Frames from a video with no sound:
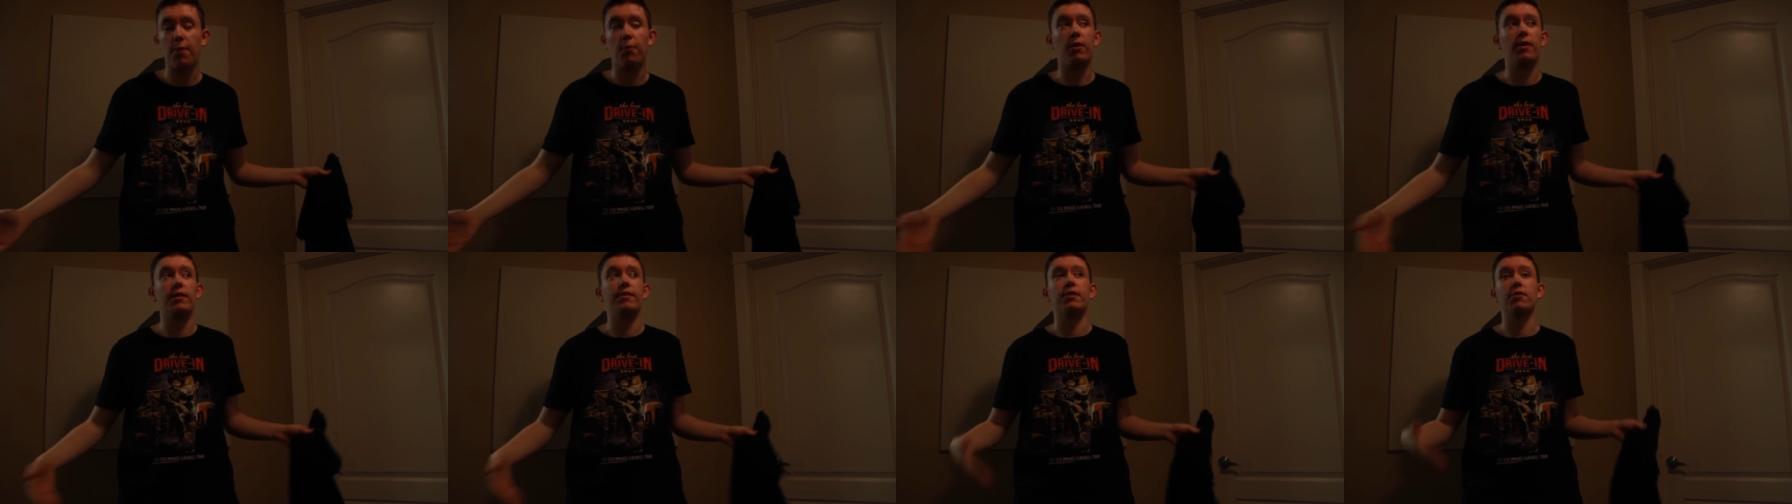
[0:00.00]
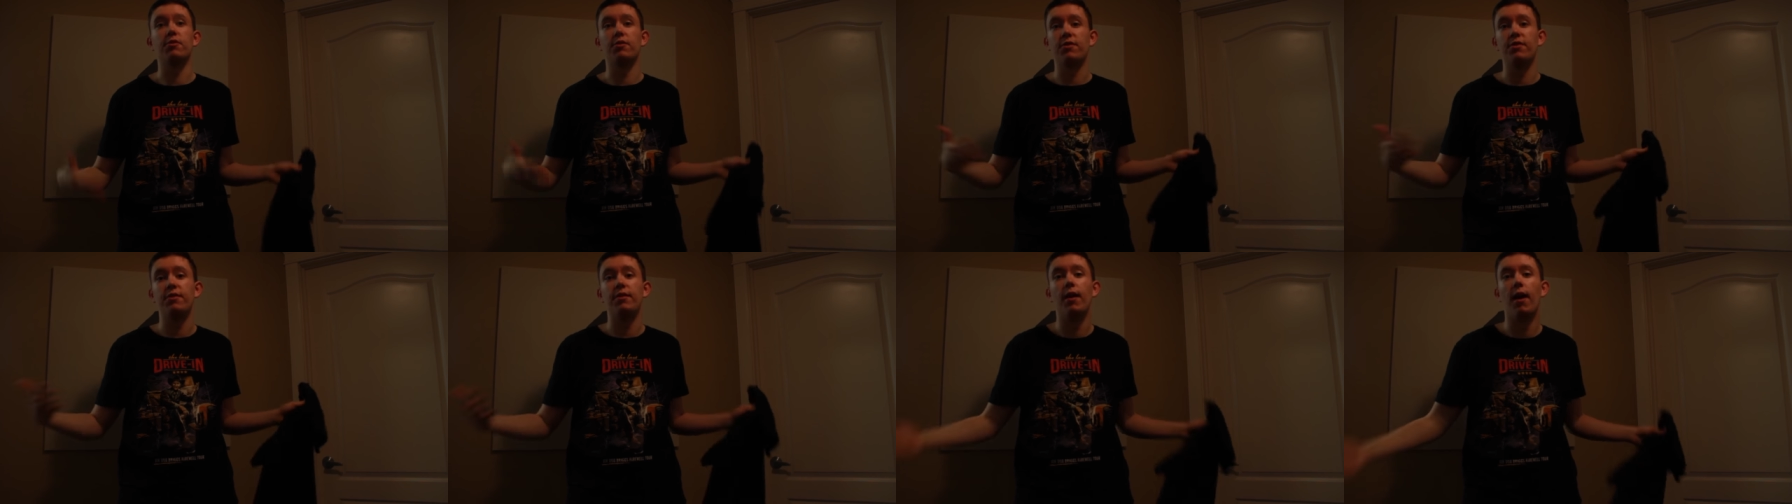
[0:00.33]
one
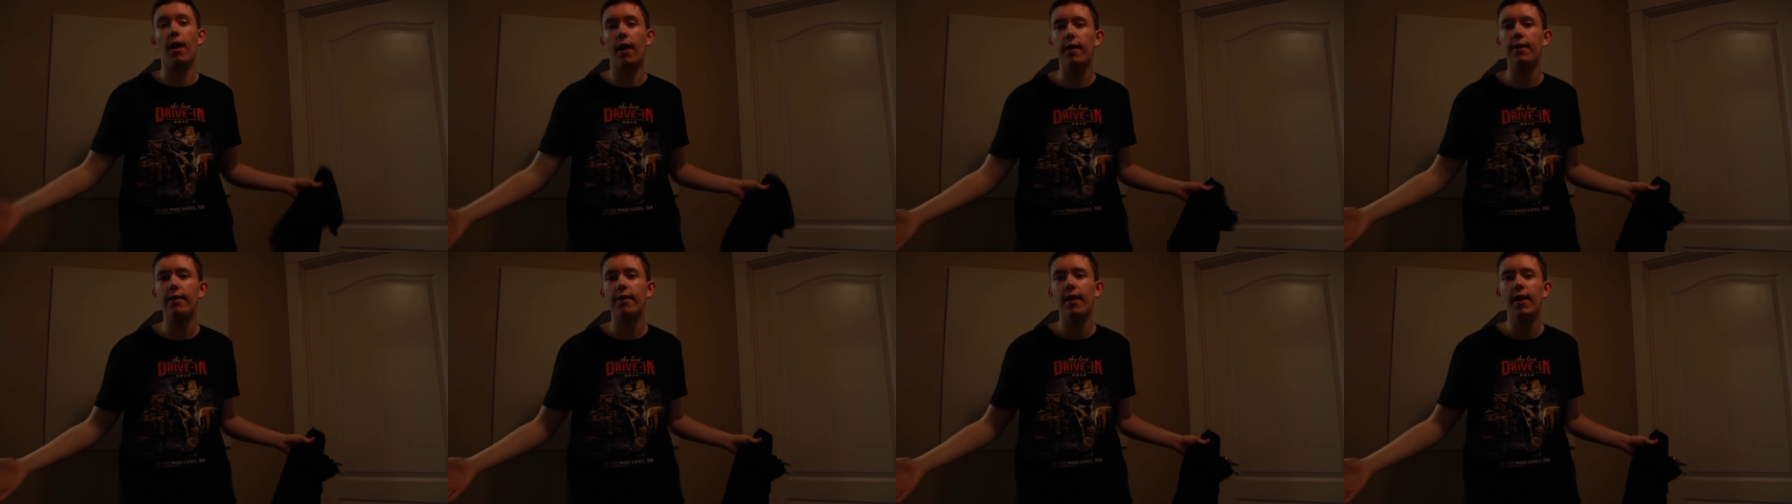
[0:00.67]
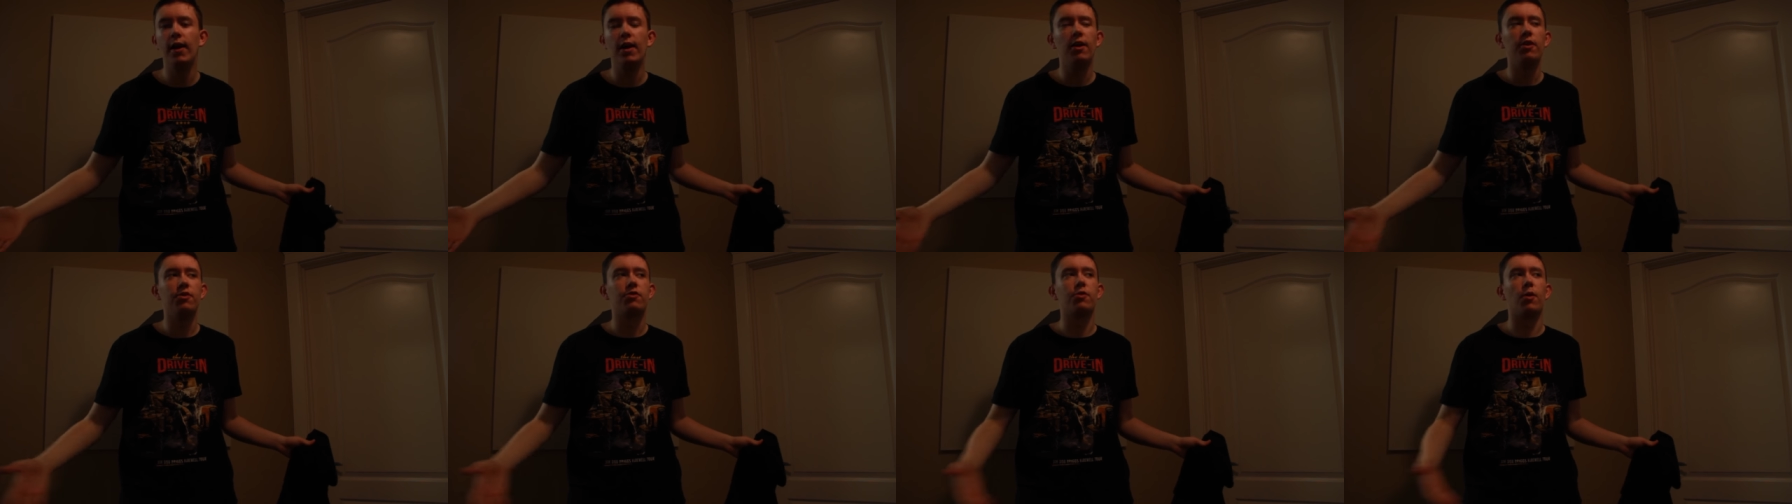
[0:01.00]
there's none.
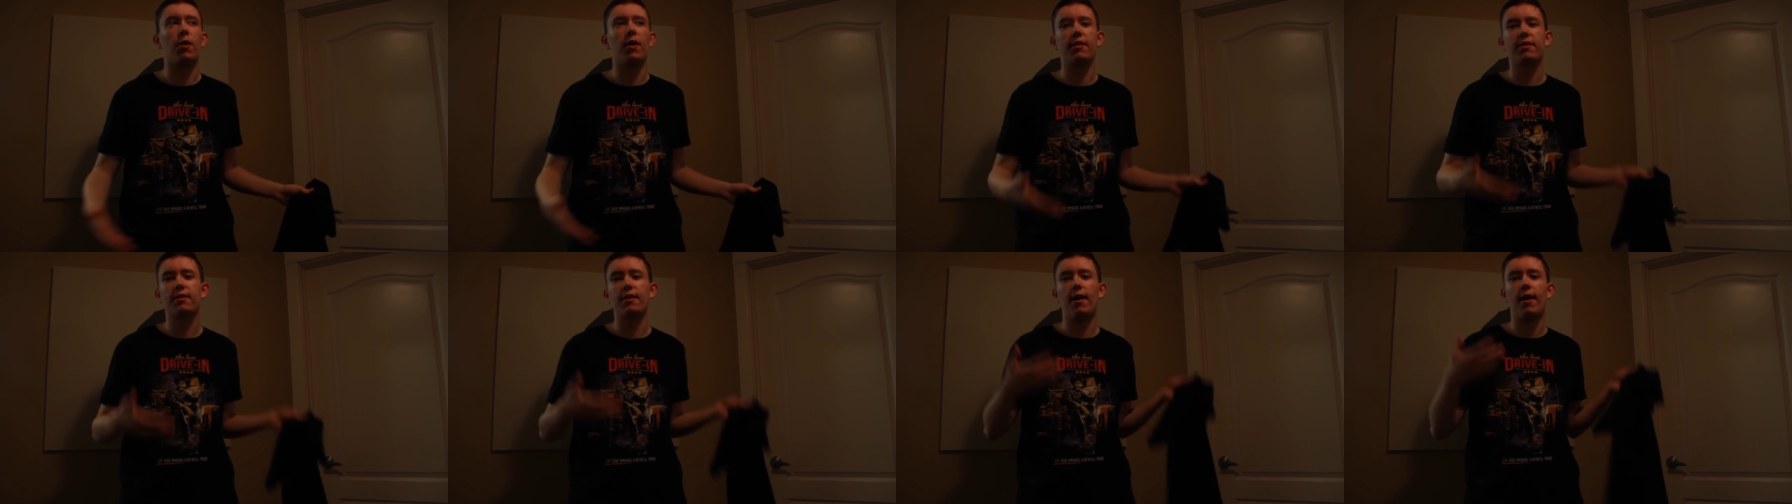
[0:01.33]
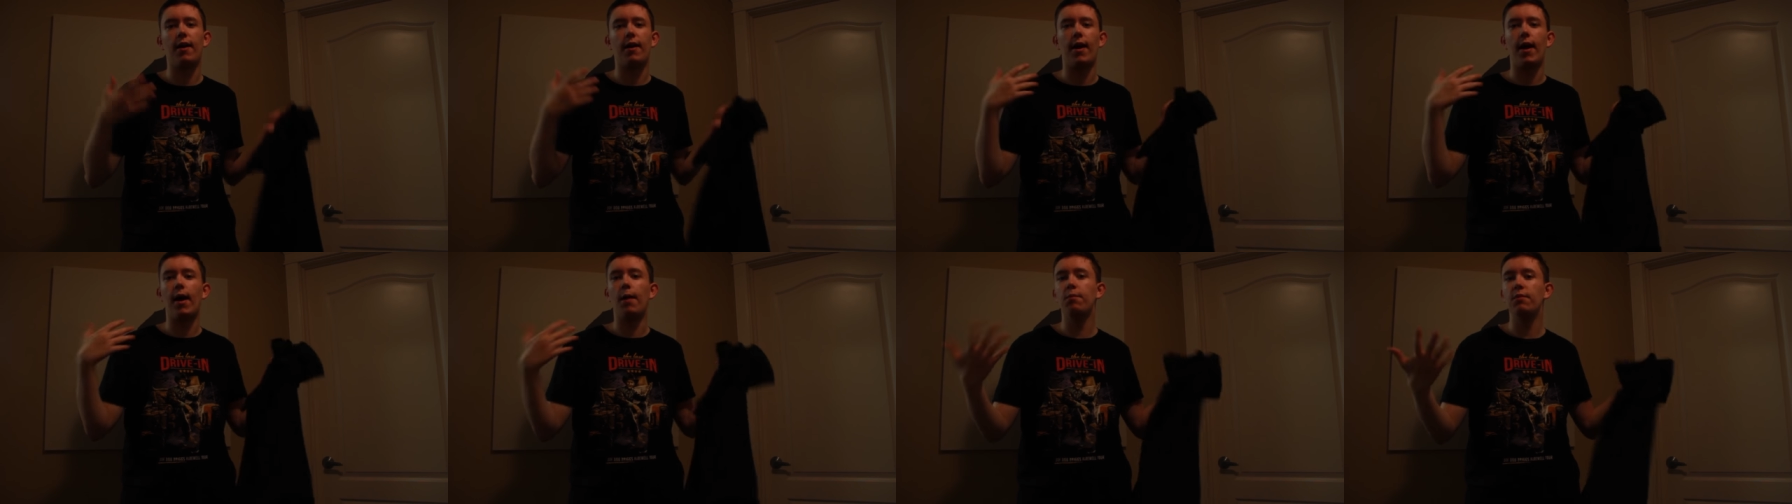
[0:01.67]
So I
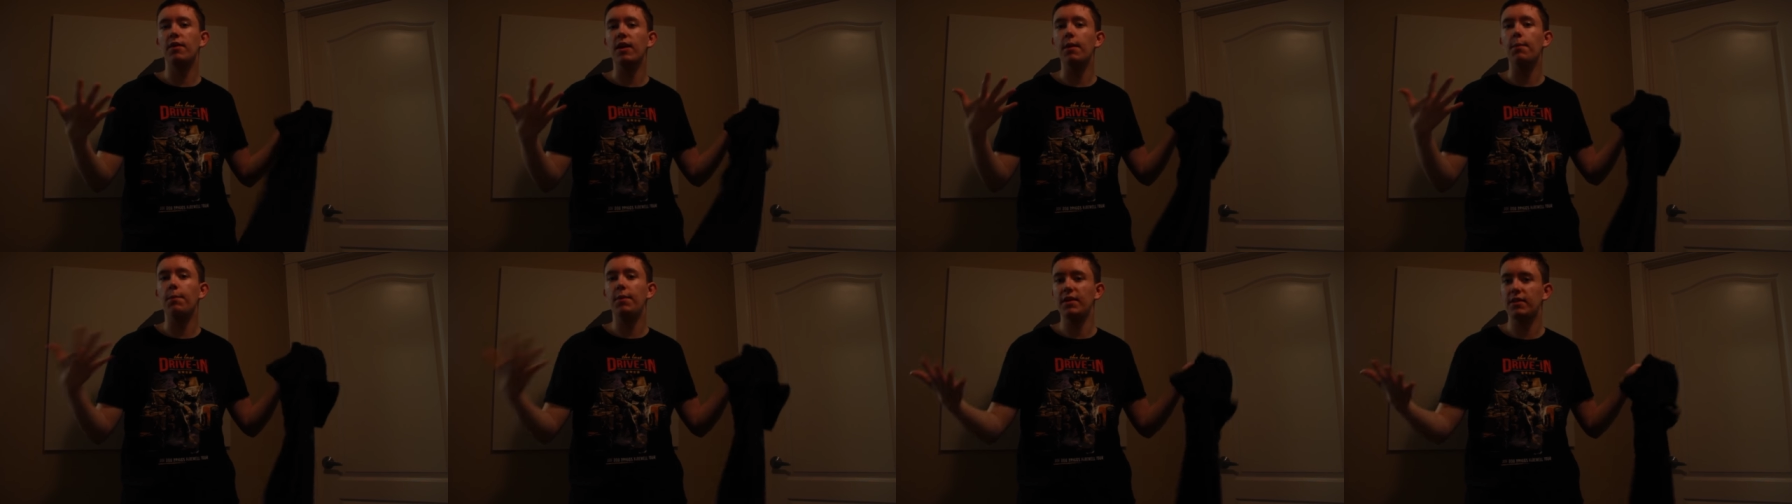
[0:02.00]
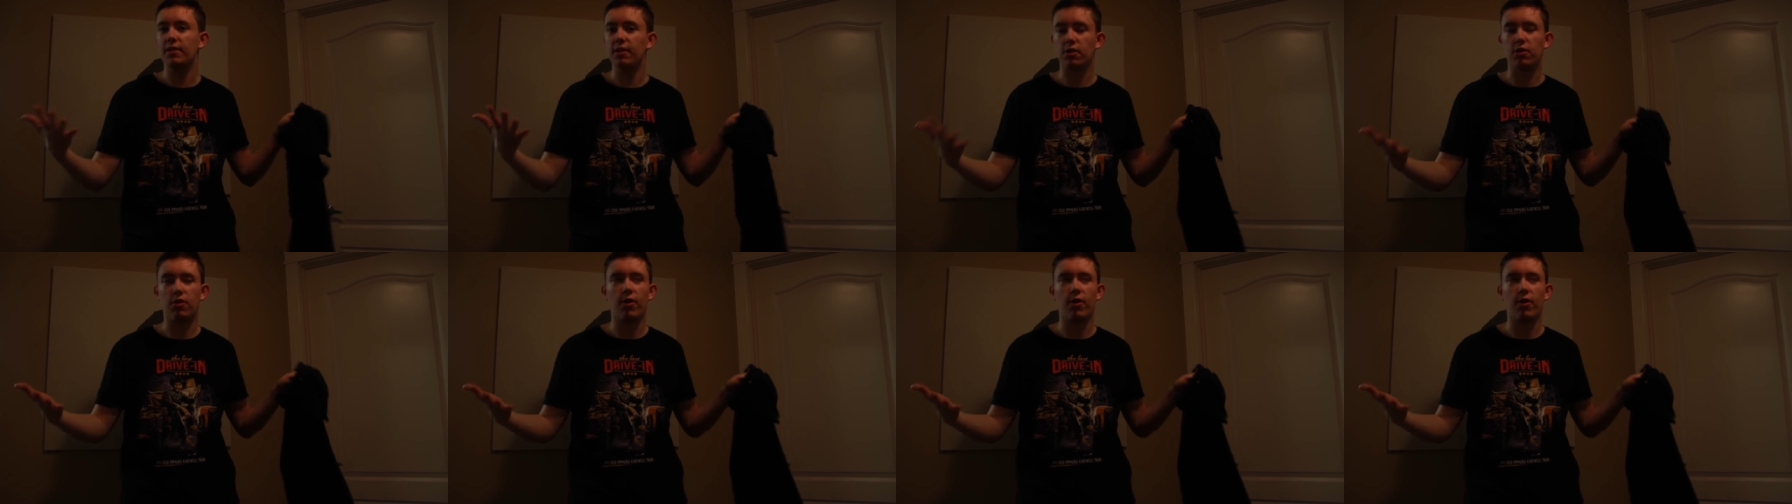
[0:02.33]
thought I'm gonna beat the